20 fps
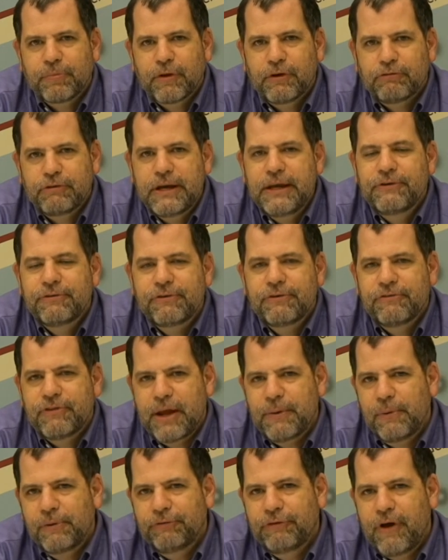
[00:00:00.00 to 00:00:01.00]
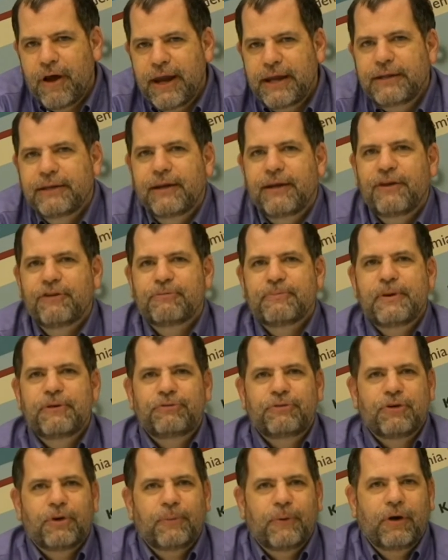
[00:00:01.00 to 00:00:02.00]
reasons that we'll find to
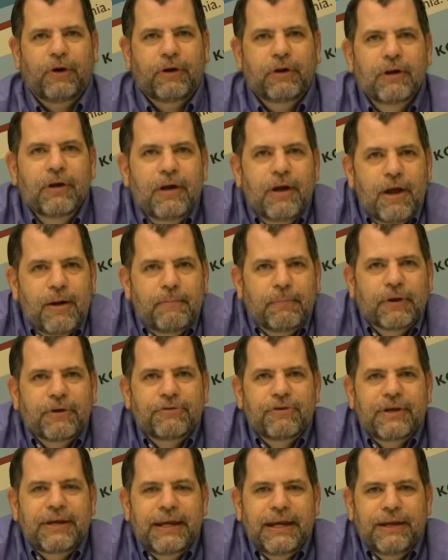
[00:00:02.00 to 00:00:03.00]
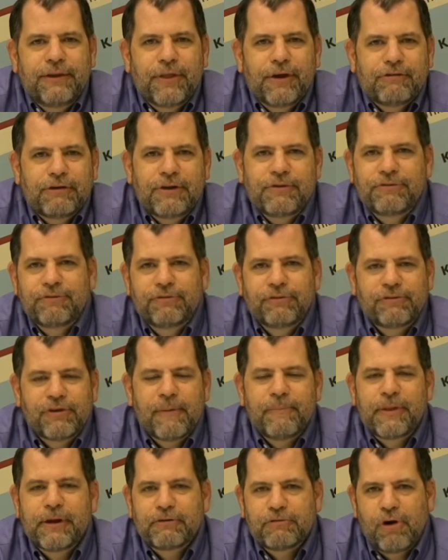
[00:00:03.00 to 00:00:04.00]
dismiss your work, because indeed there is
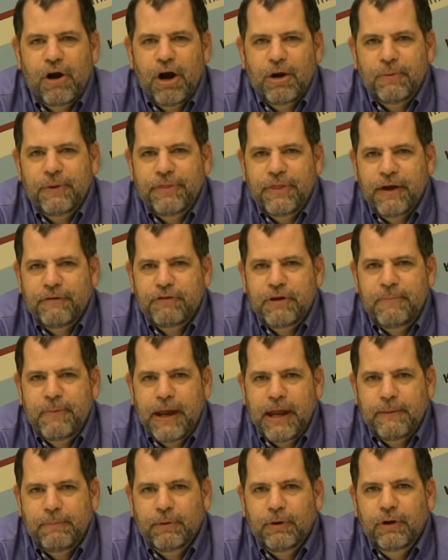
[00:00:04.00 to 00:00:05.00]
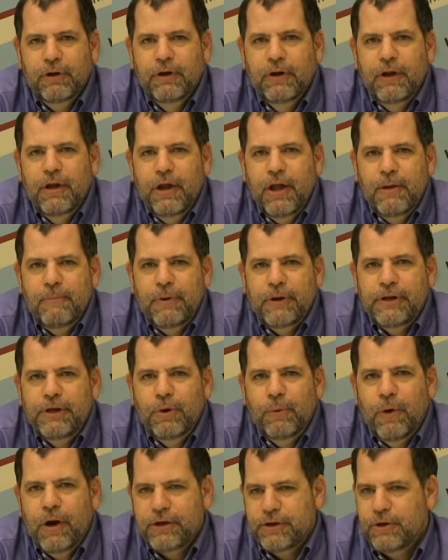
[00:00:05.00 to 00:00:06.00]
something wrong with every paper, but
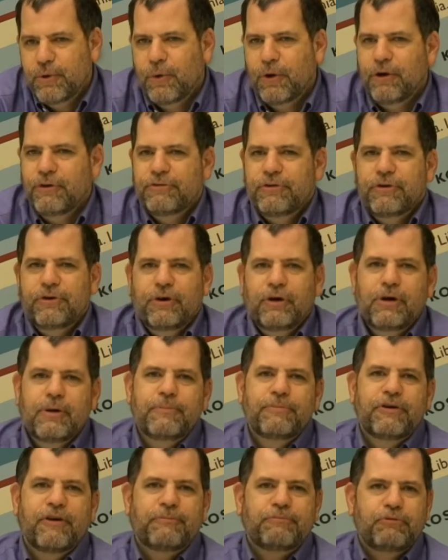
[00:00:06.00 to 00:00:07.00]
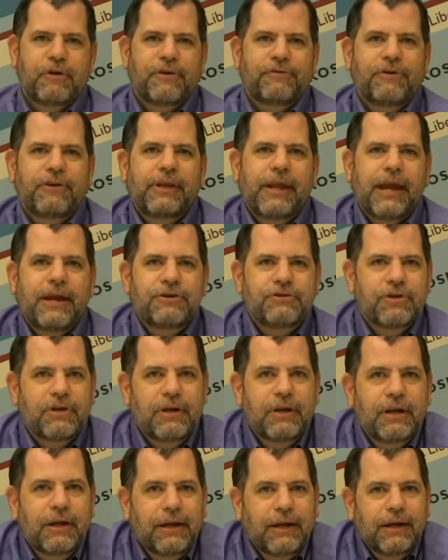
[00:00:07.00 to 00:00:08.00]
you want yours in terms of
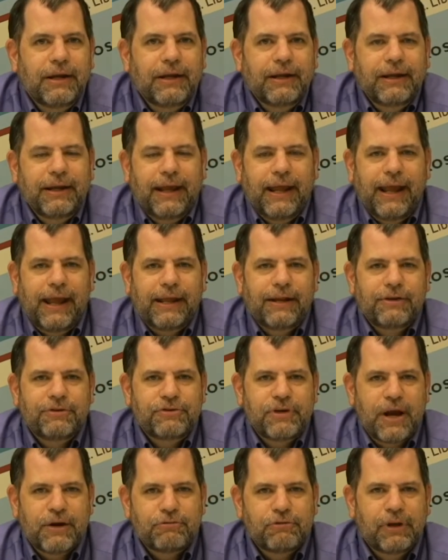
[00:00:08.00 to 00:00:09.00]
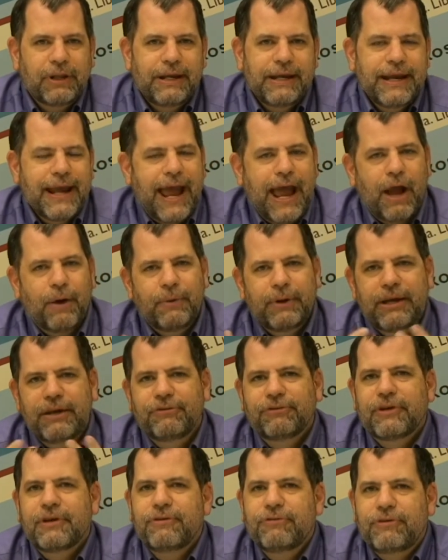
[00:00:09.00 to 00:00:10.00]
presentation and generally how it
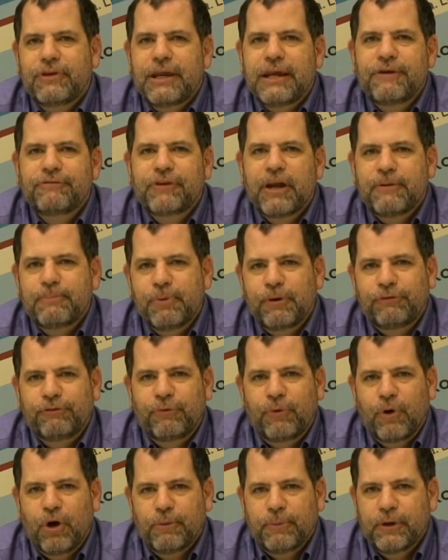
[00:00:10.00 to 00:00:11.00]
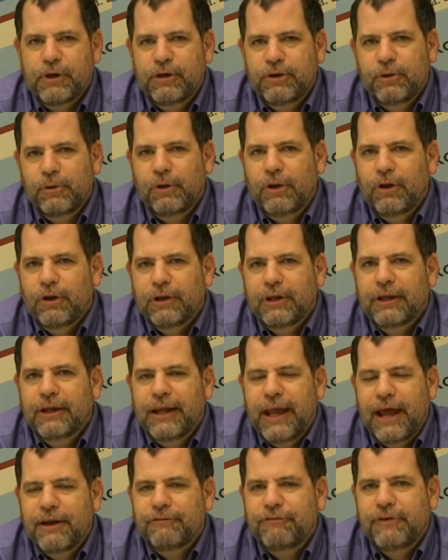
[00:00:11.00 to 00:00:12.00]
is conceived and put forward to look
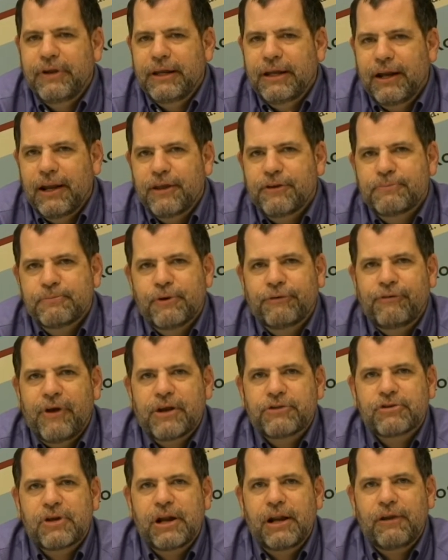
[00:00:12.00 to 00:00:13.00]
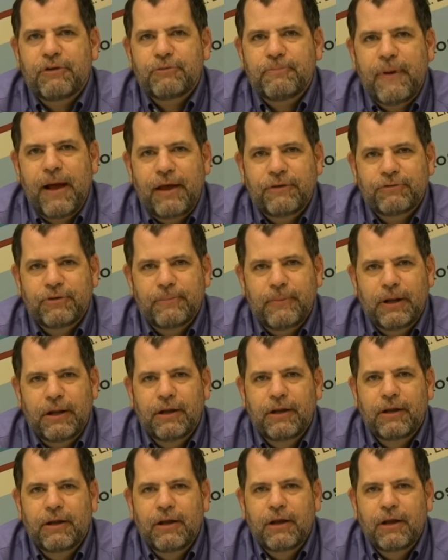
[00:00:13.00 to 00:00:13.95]
and feel as professional as possible.